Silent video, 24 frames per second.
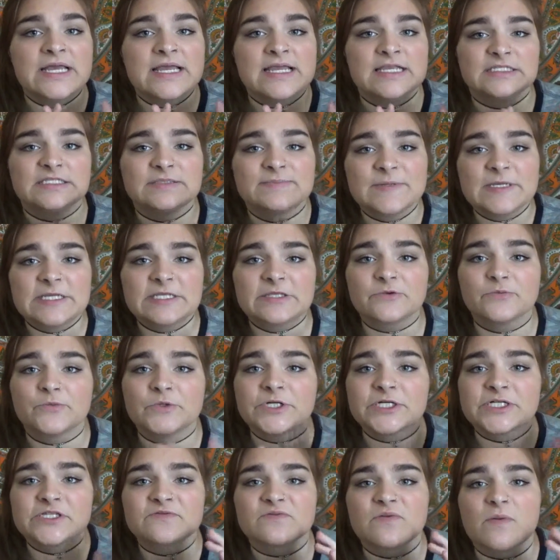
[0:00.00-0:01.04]
speak the
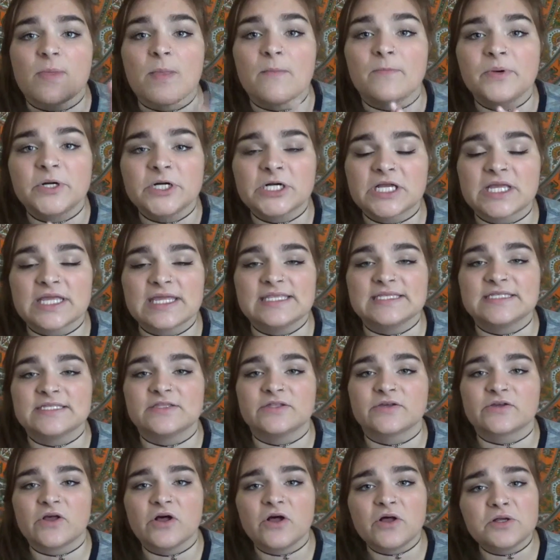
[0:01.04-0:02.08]
words from the book into
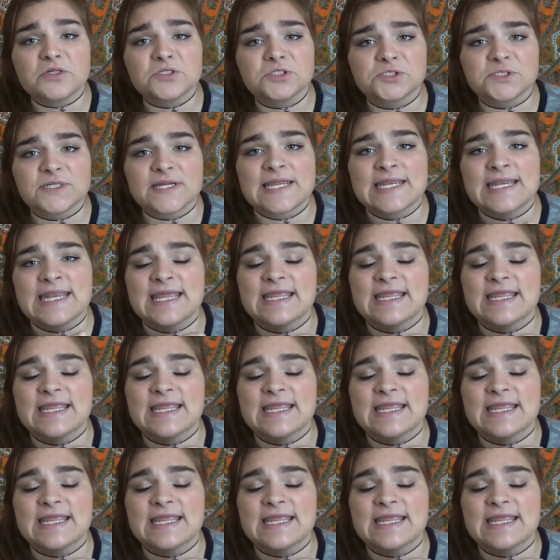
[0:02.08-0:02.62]
the cauldron